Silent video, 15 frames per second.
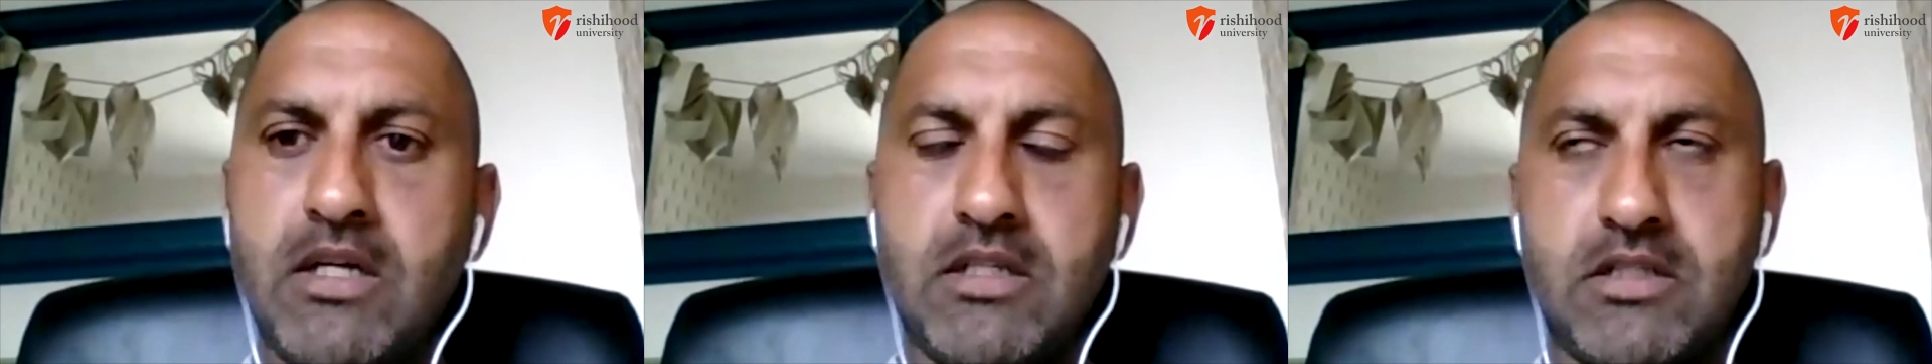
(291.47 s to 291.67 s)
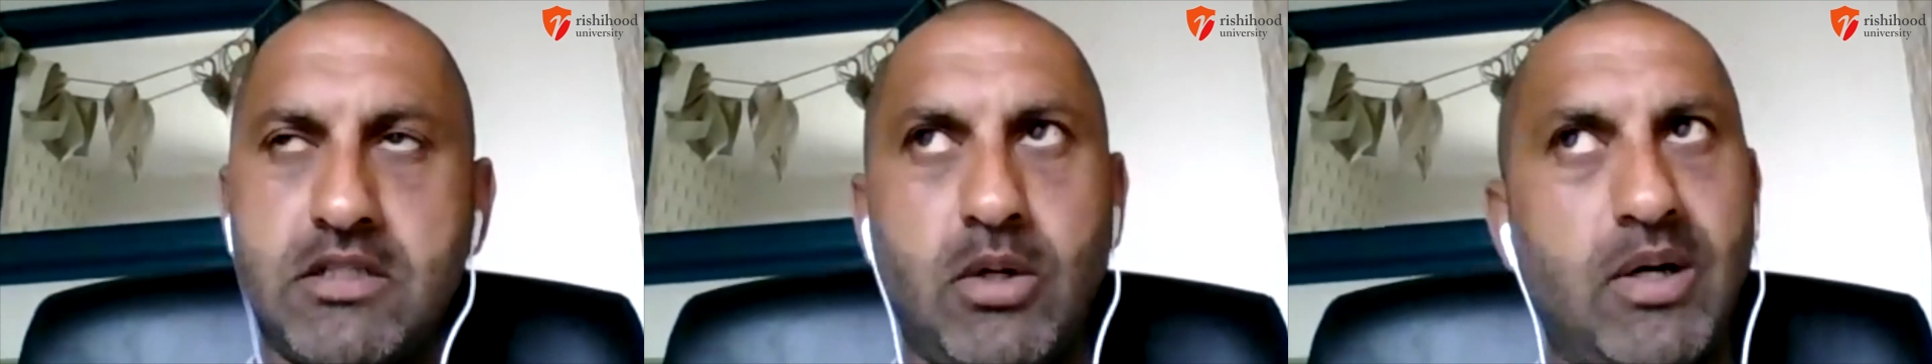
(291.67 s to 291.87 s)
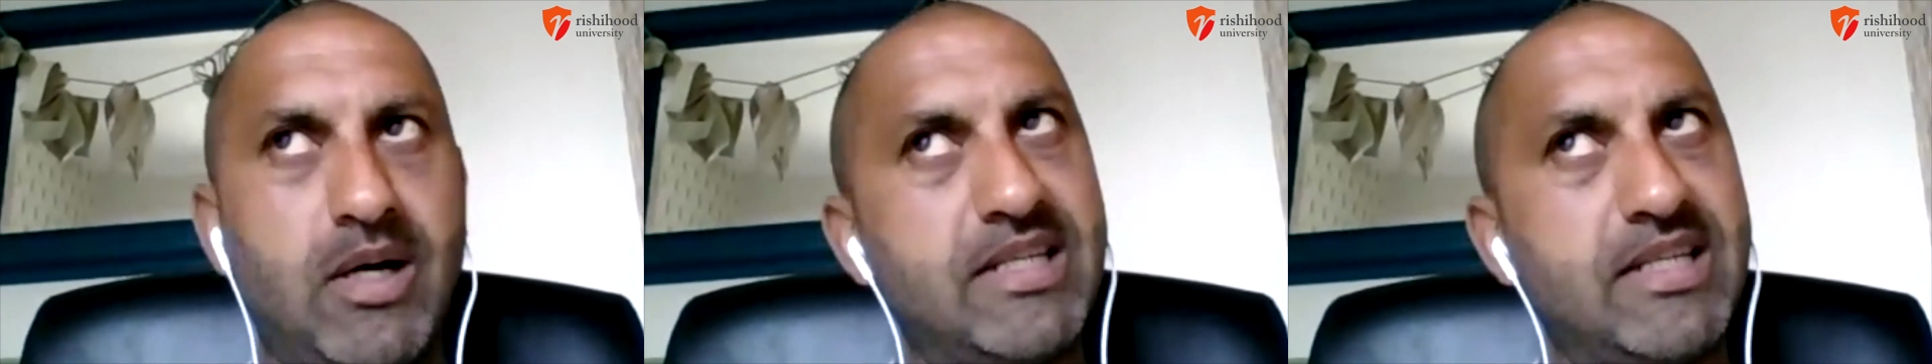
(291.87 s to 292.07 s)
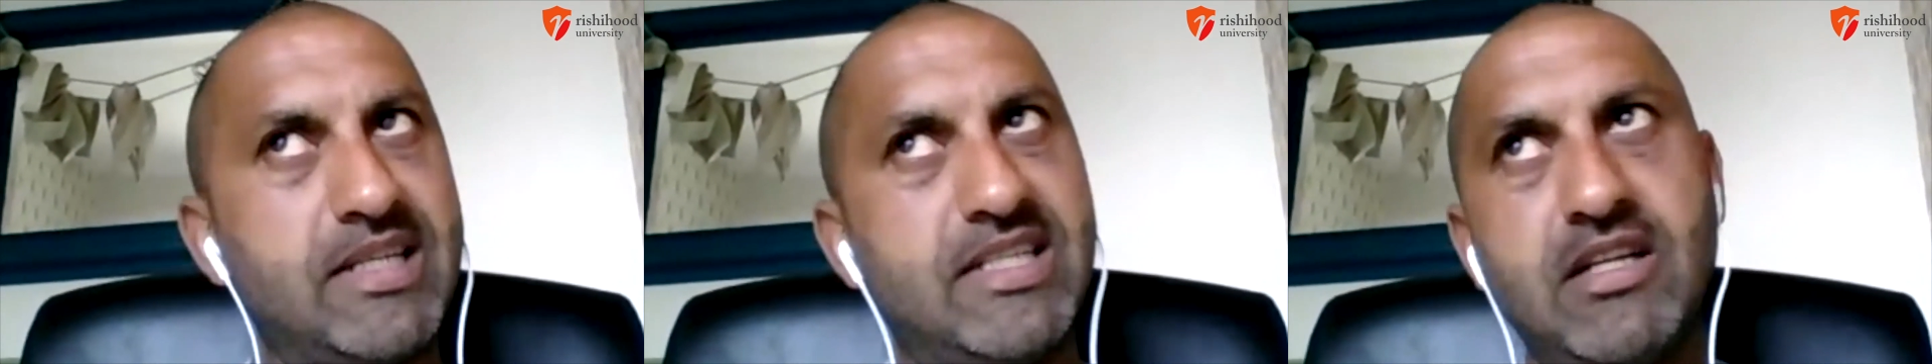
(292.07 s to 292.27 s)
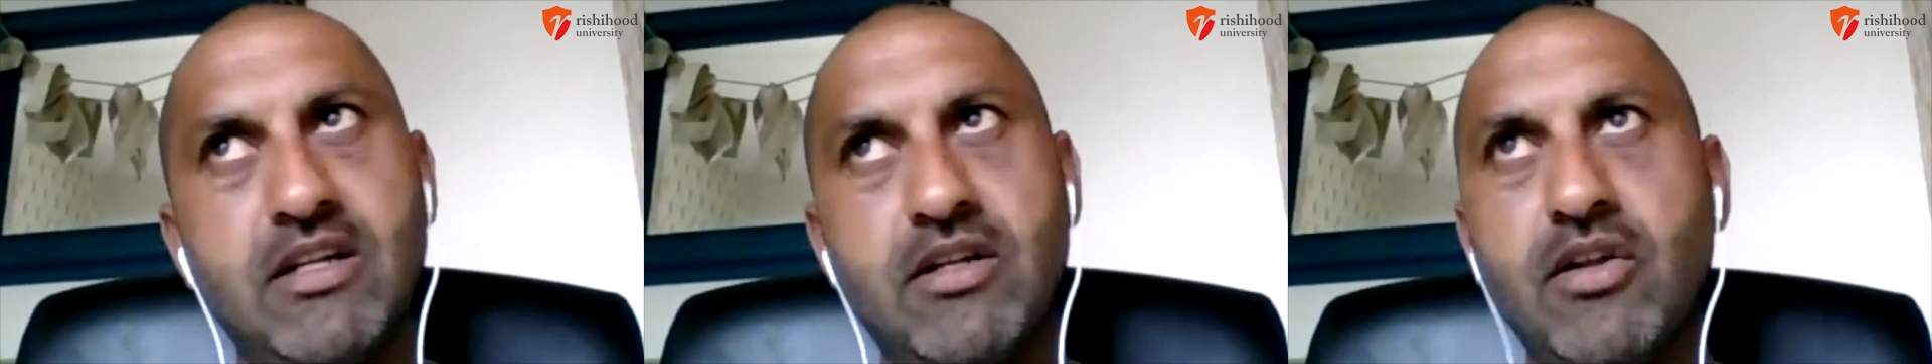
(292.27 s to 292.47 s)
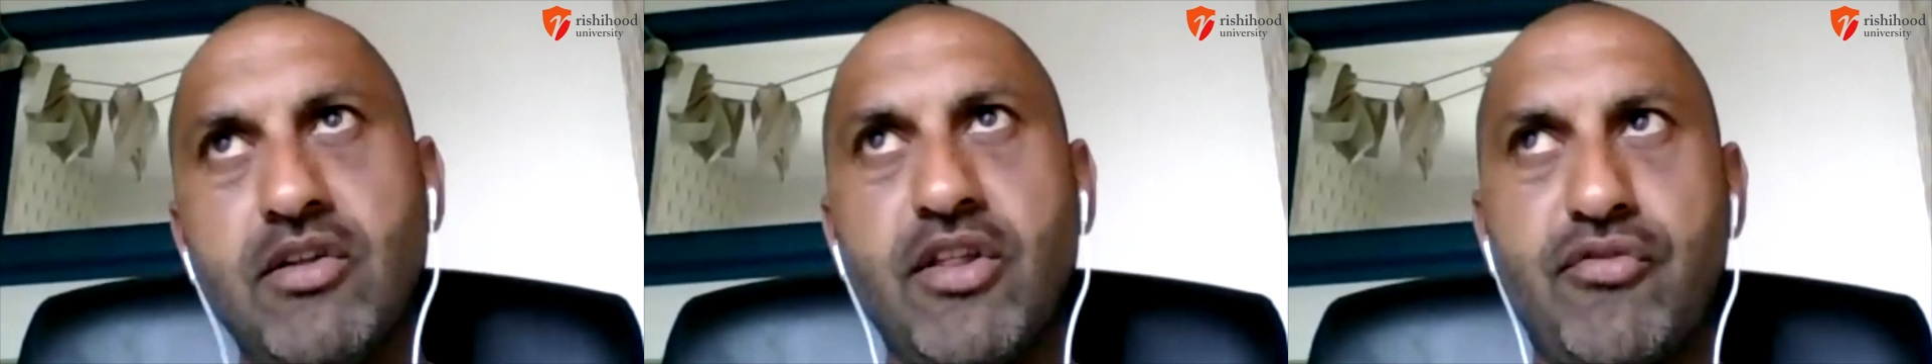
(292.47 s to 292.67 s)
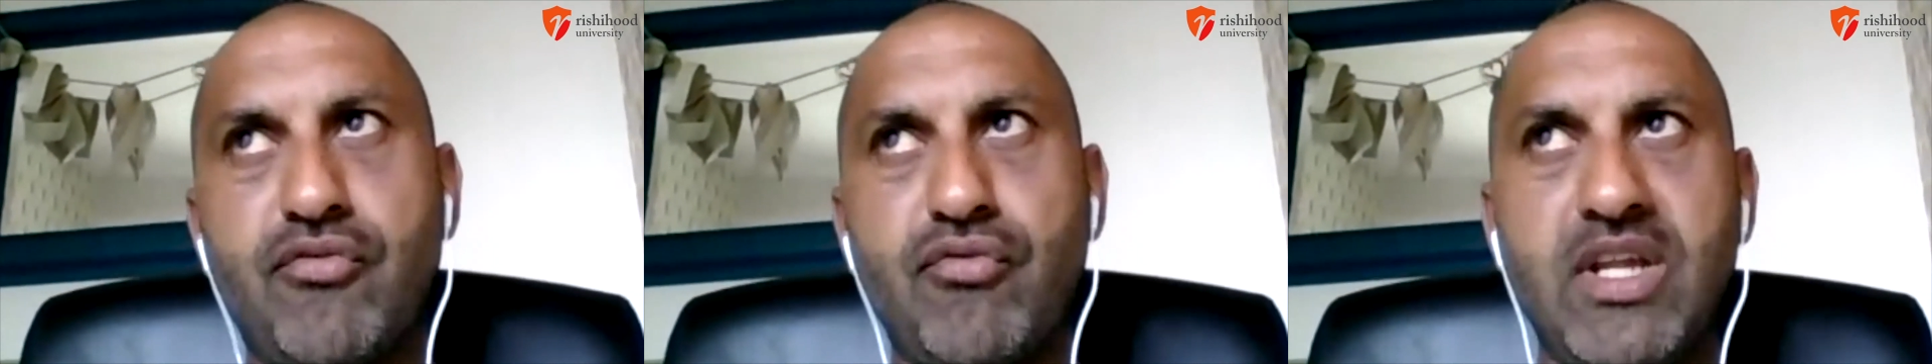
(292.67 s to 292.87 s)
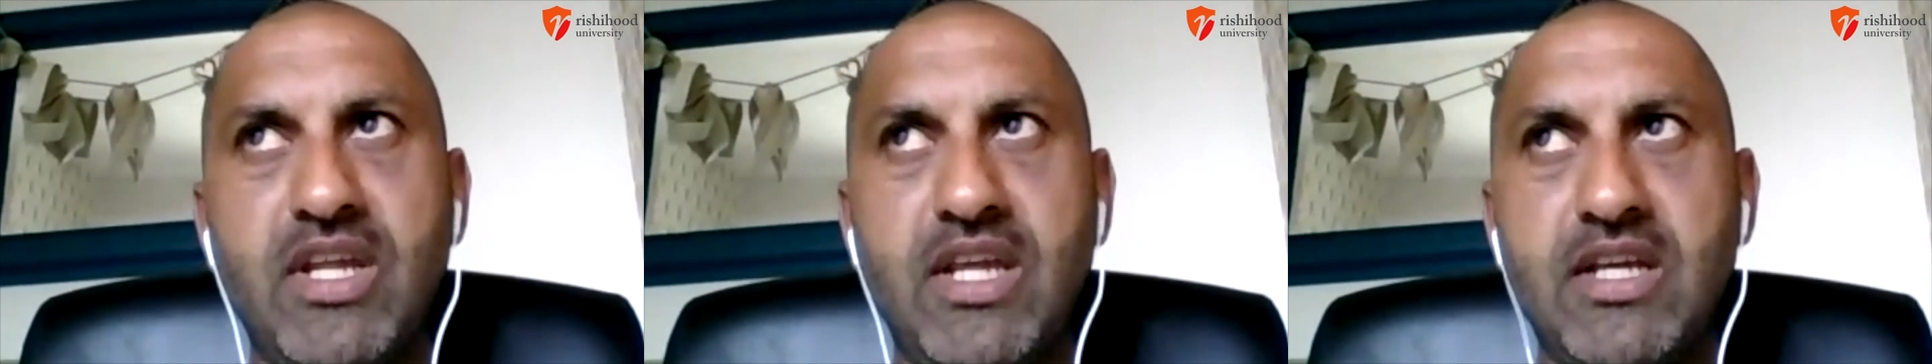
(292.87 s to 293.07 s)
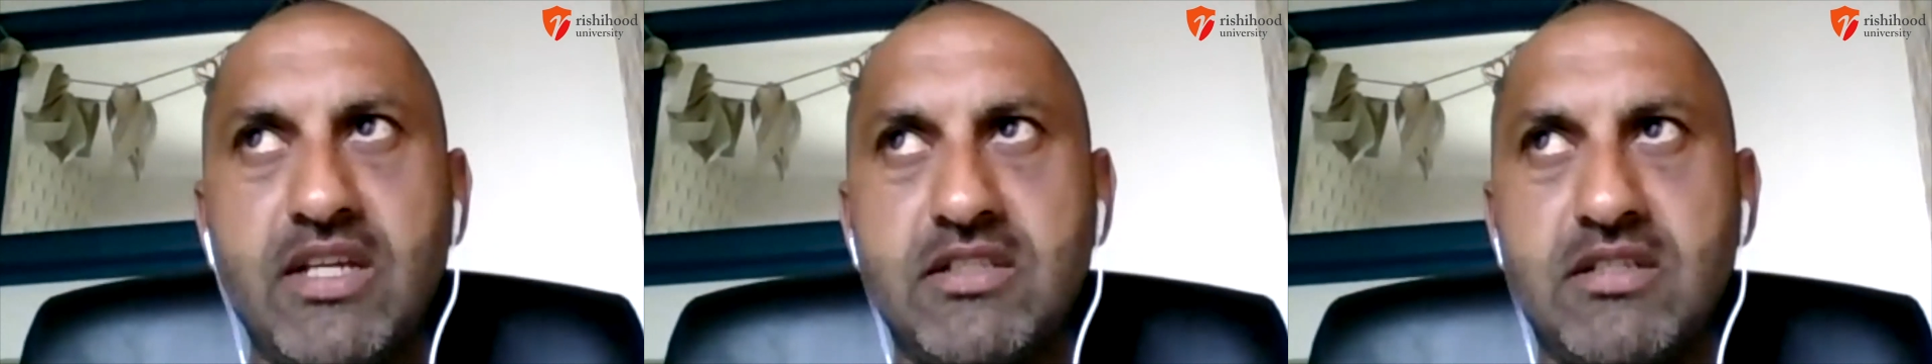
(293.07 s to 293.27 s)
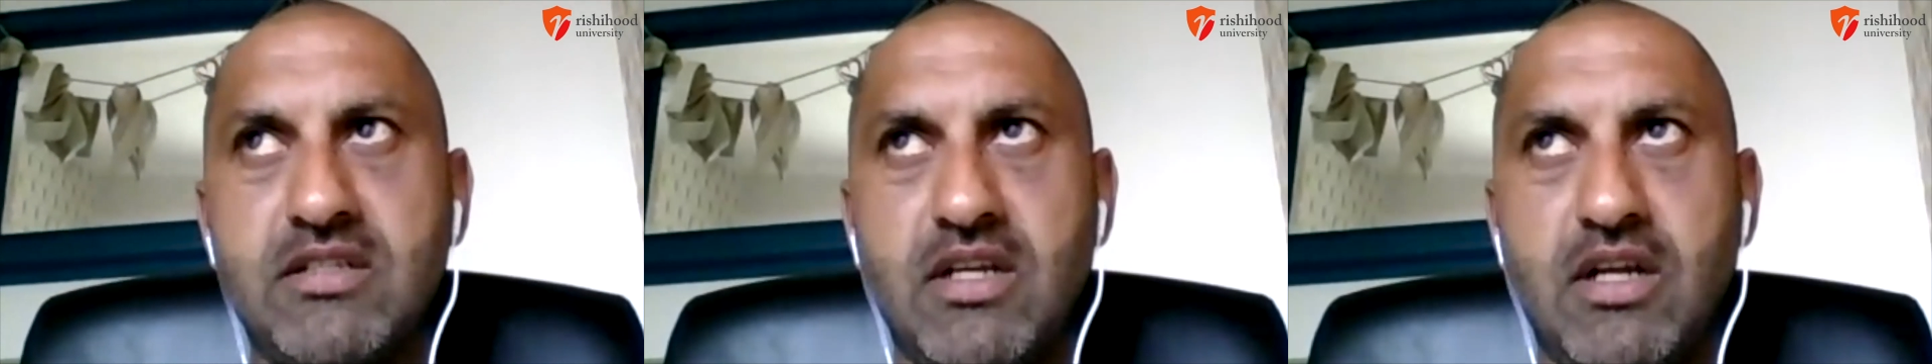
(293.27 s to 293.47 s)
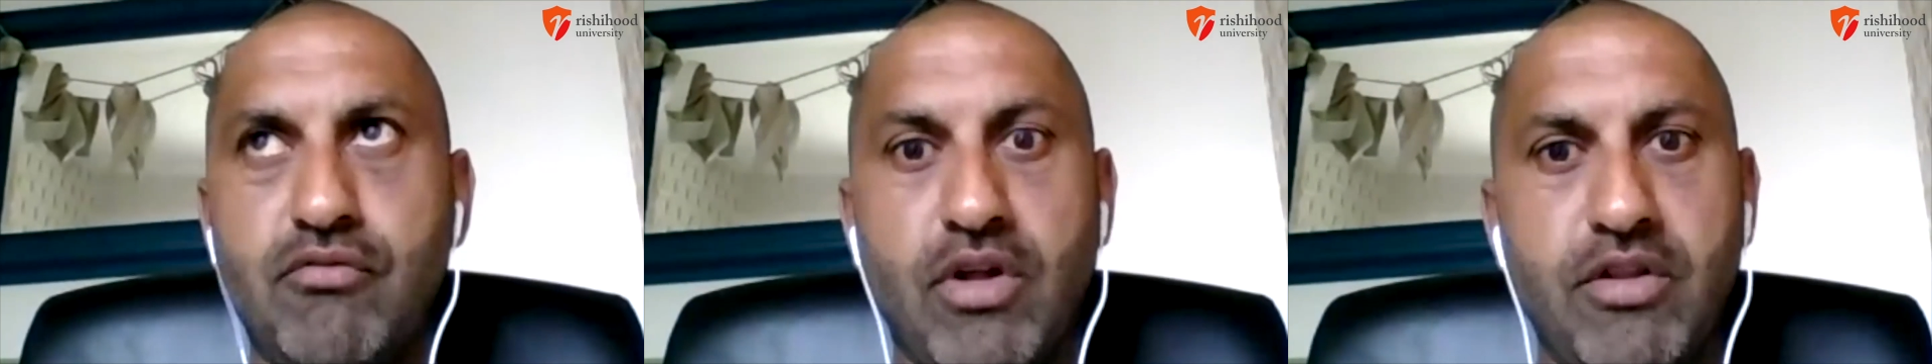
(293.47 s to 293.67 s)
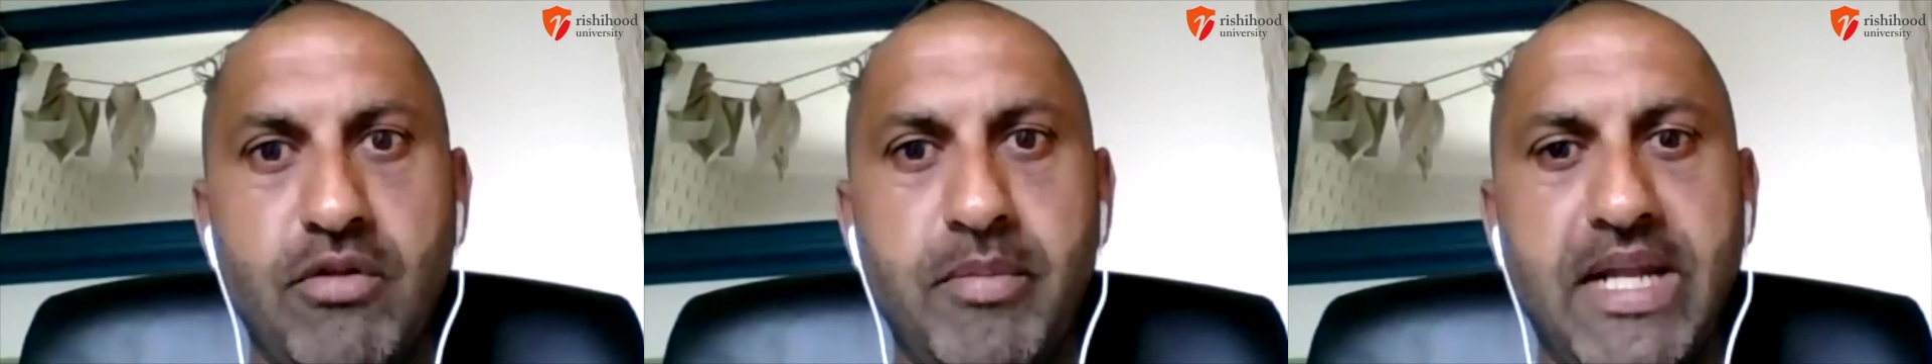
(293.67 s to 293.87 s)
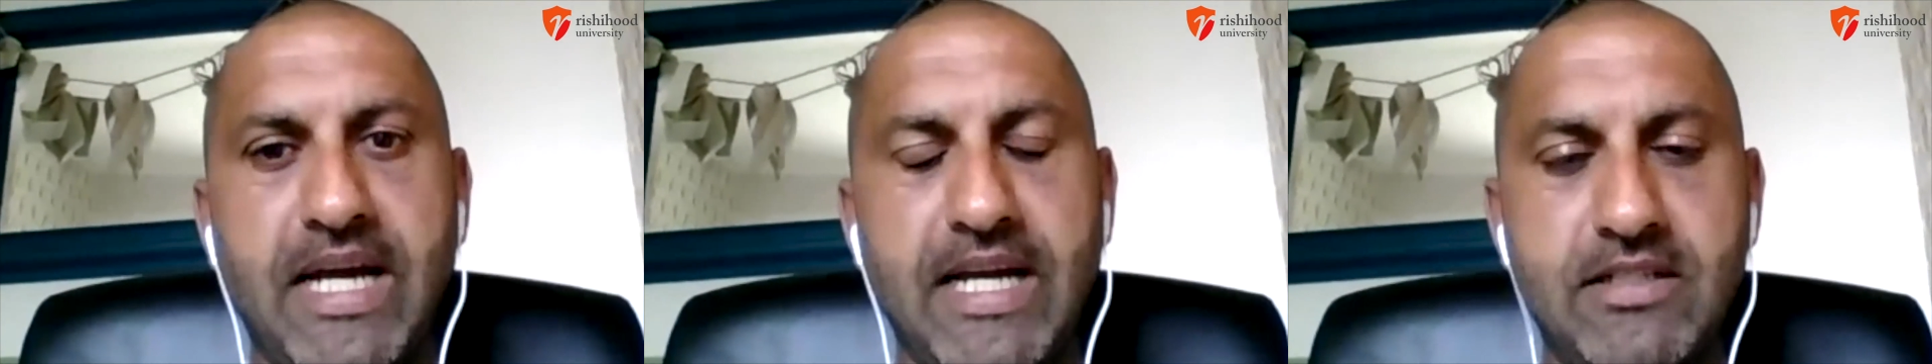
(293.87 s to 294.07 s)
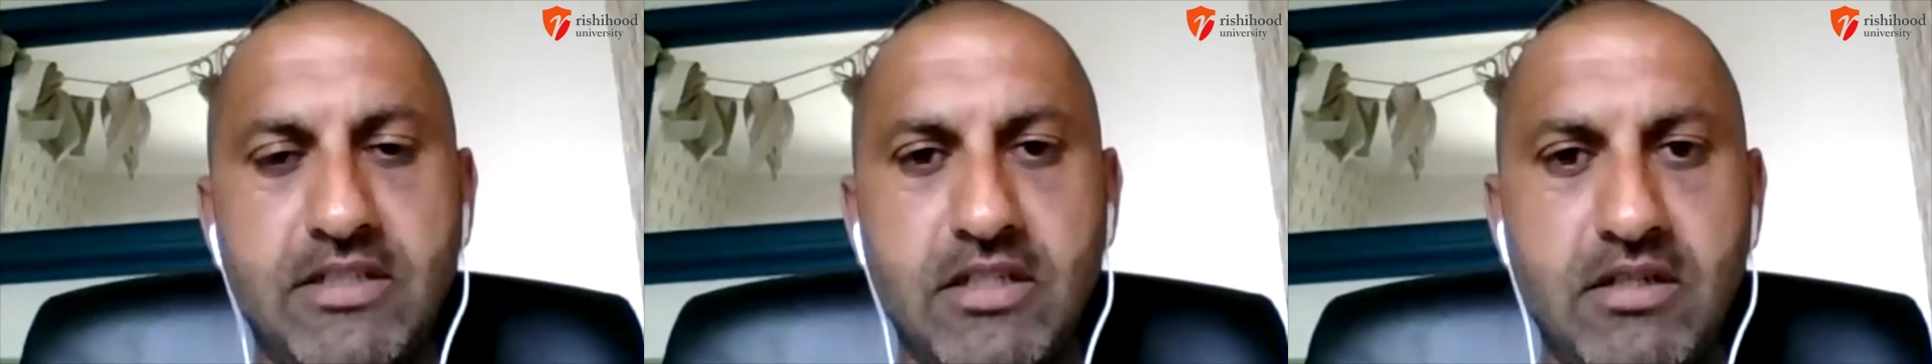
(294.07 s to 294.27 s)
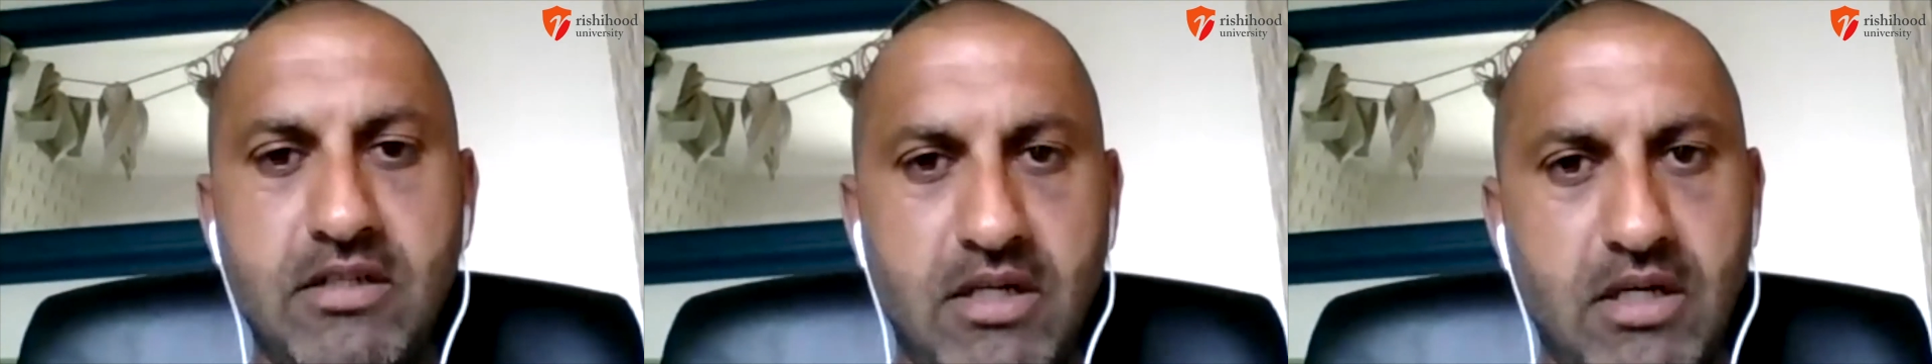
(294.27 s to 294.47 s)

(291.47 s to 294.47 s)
So I did another 3 years at Rotherham United,